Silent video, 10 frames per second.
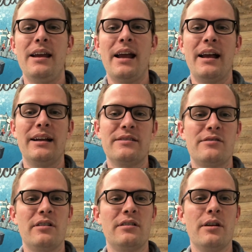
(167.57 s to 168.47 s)
and
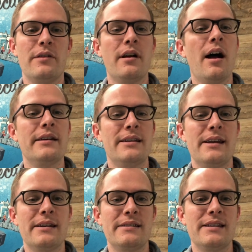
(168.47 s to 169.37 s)
start to load the content
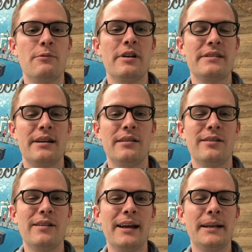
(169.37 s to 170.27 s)
in to see what it's going to
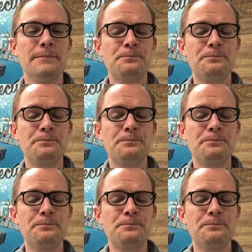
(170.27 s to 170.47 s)
look like.